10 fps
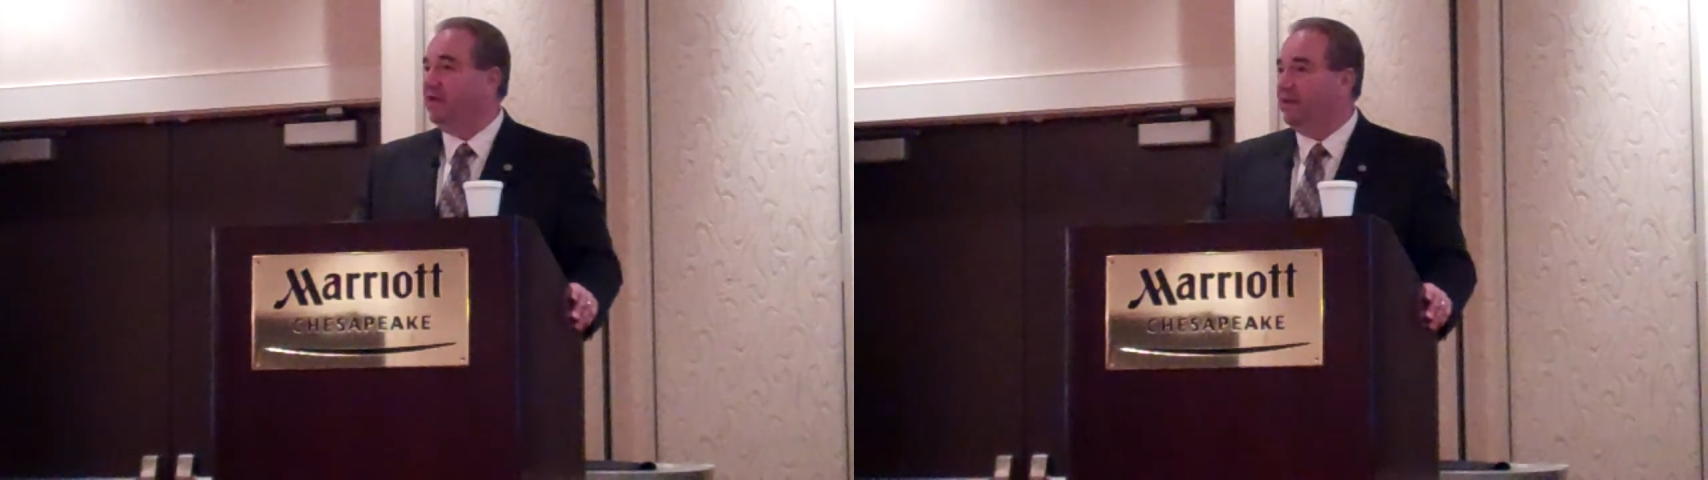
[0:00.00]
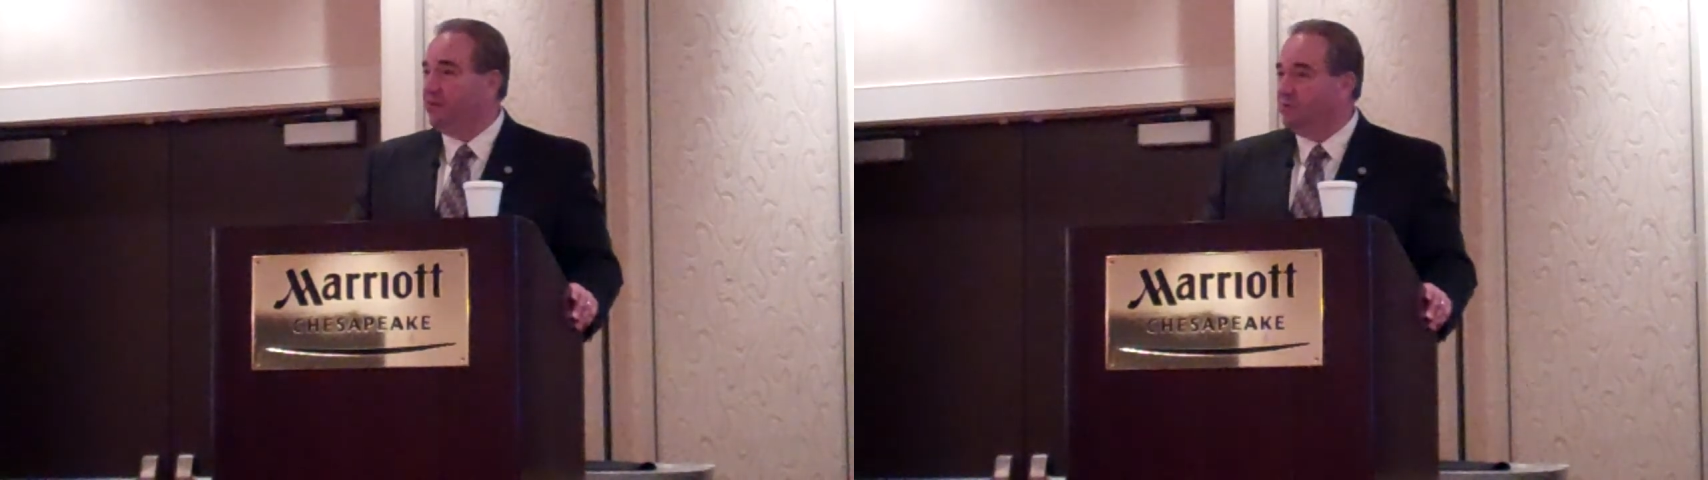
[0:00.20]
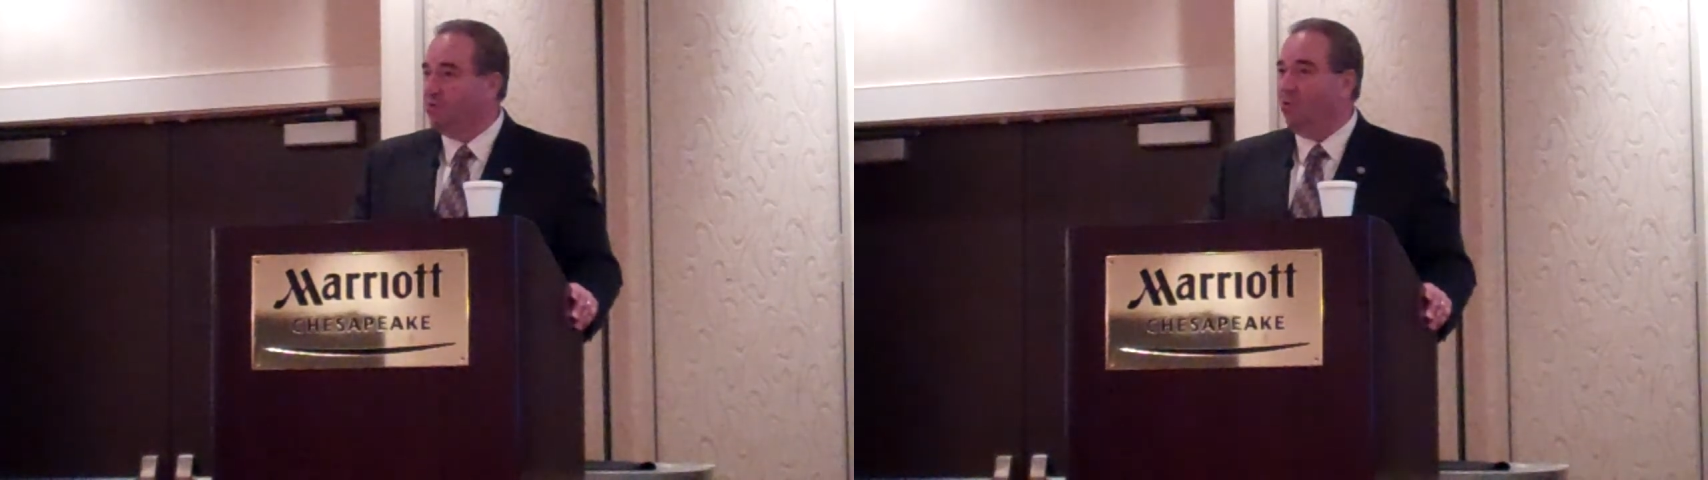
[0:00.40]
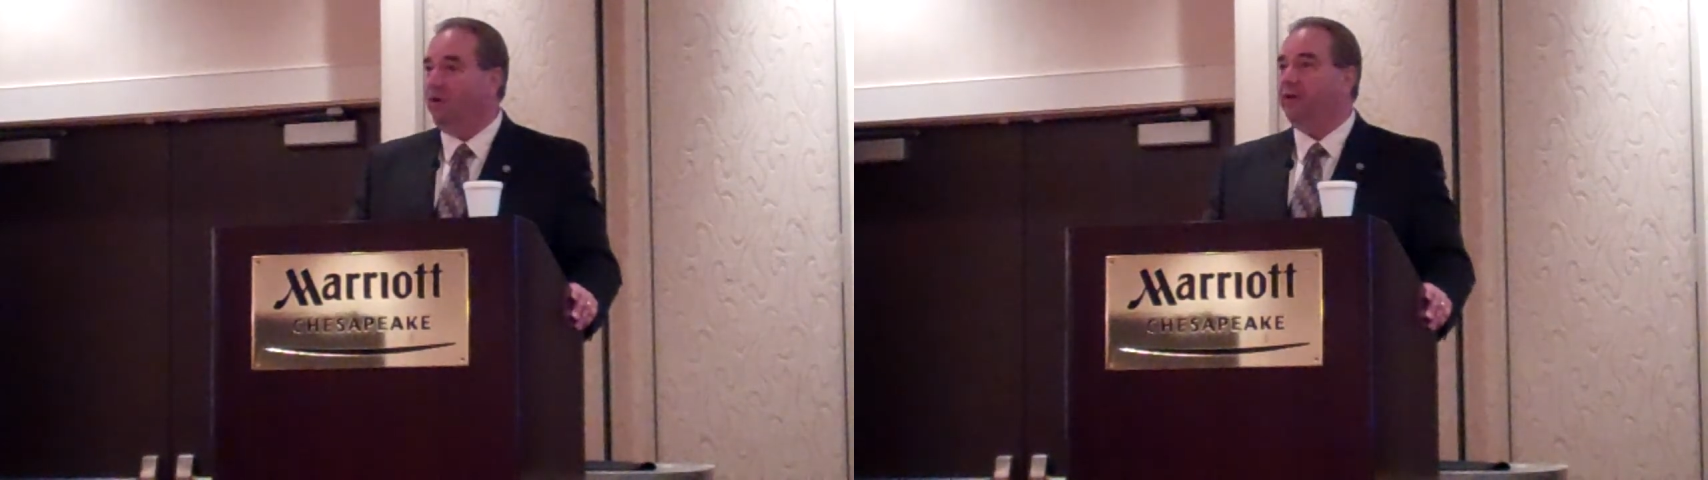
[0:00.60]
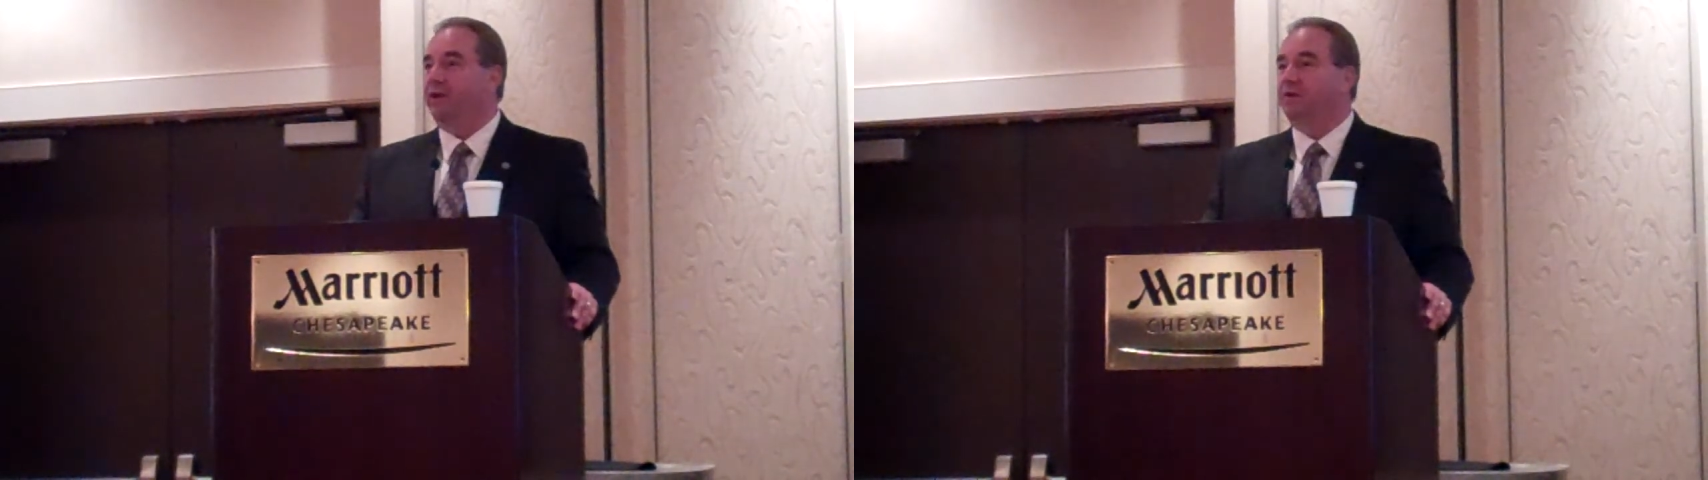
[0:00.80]
and New
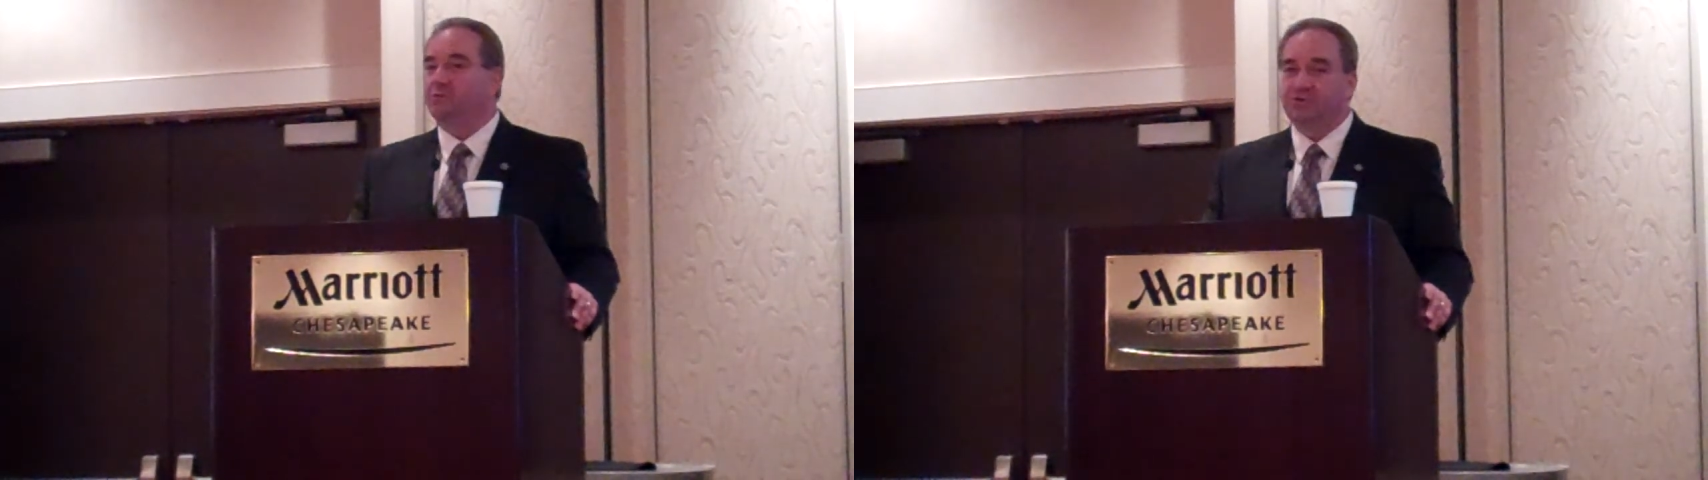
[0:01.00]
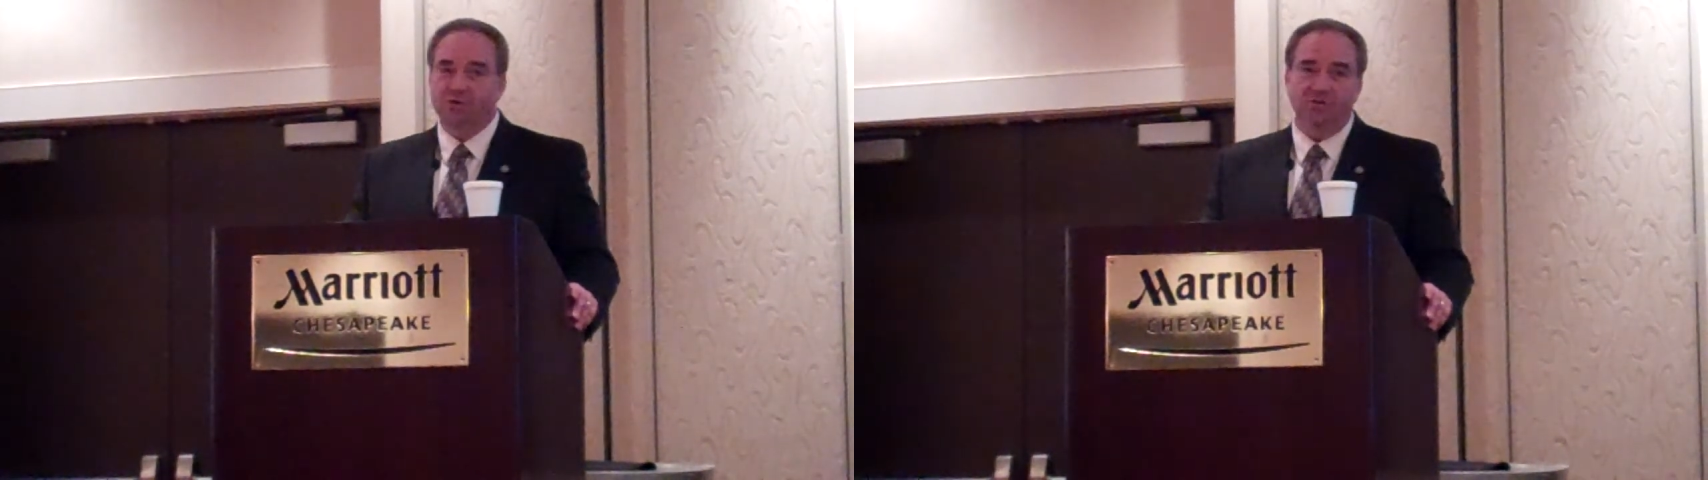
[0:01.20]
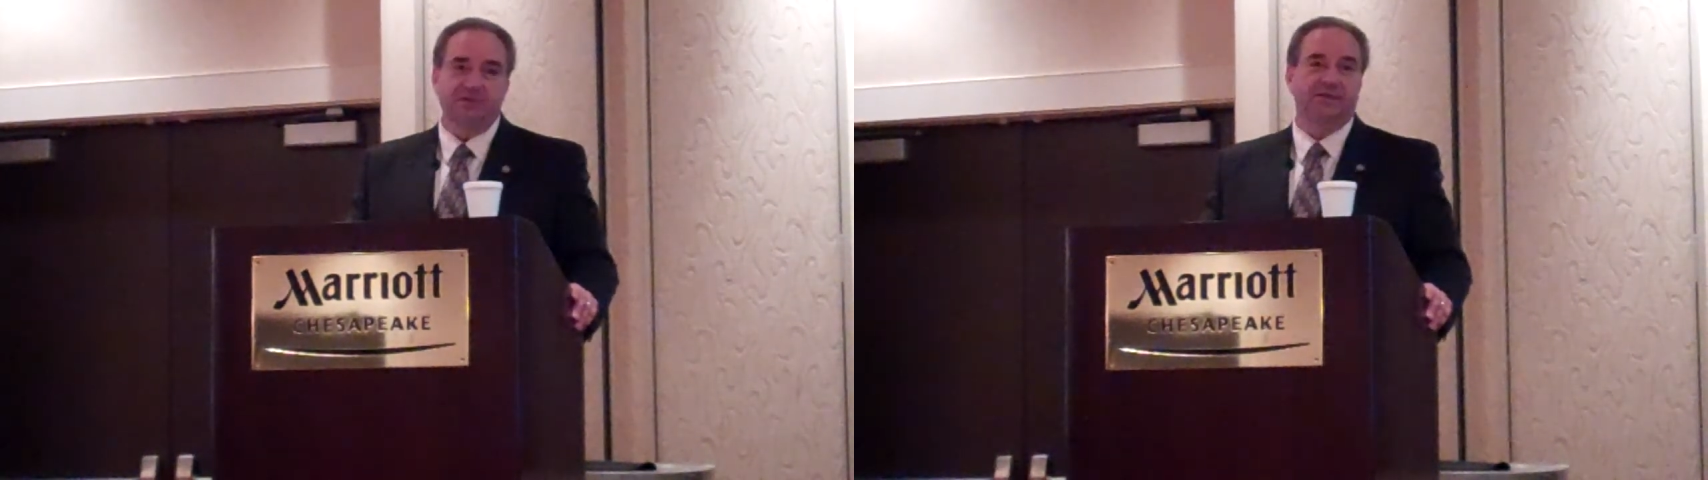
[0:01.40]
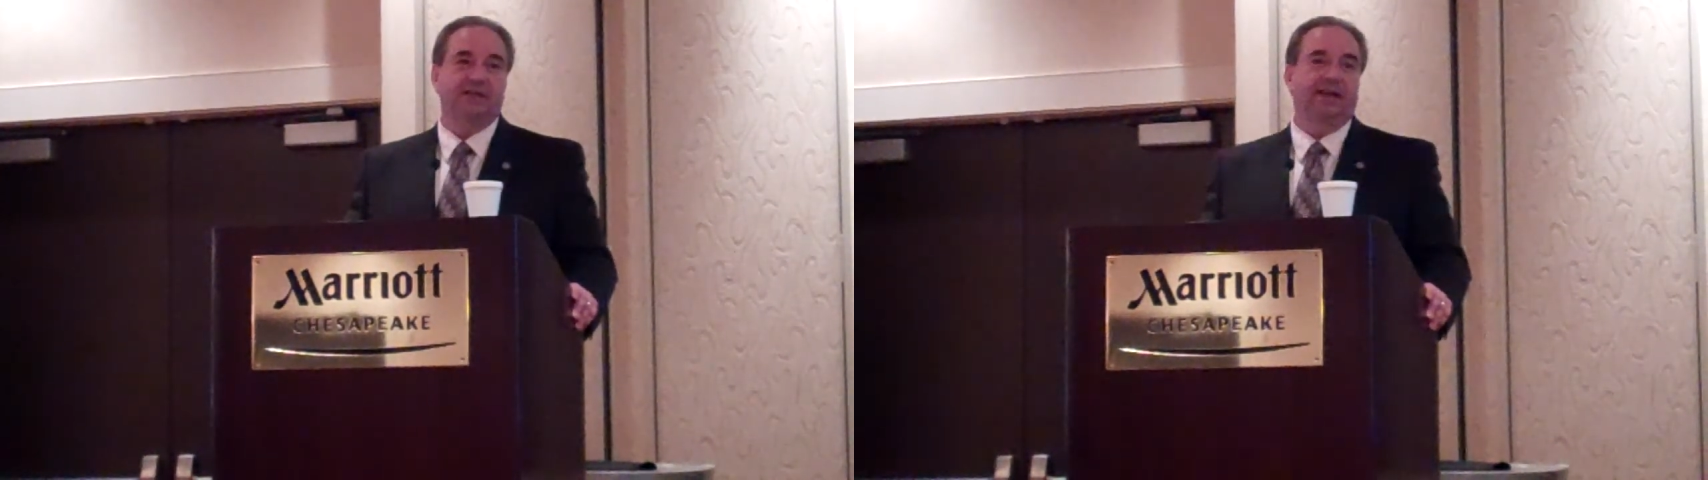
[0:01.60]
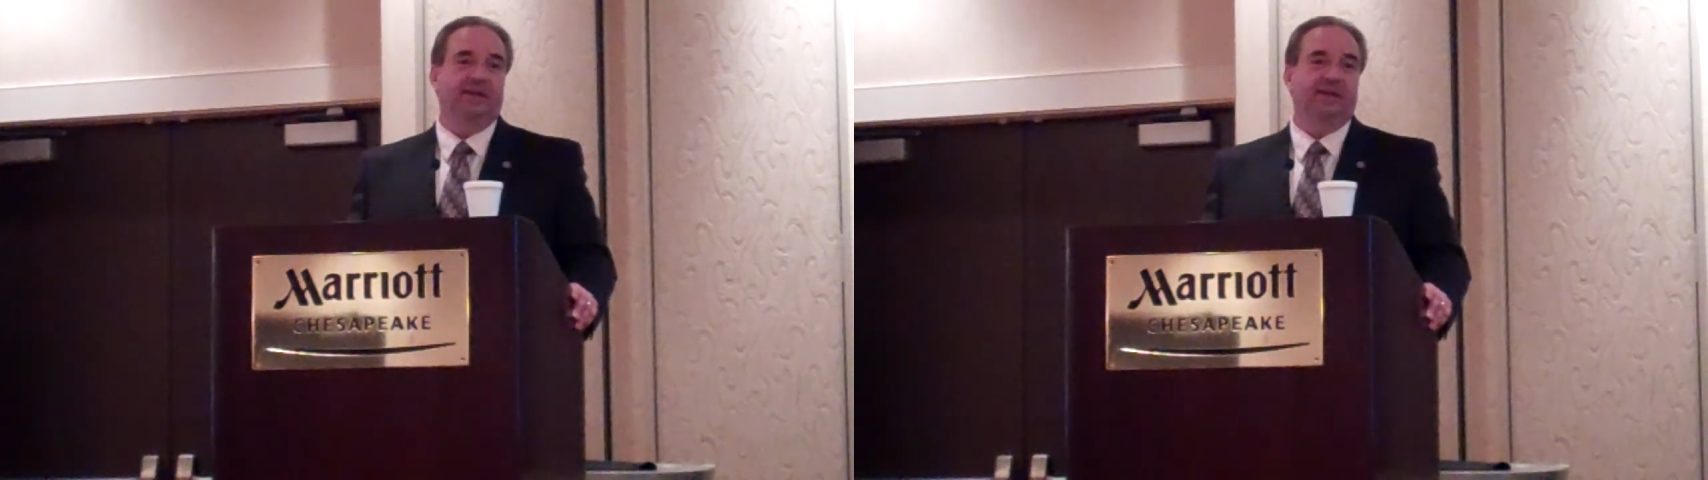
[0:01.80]
York and New Jersey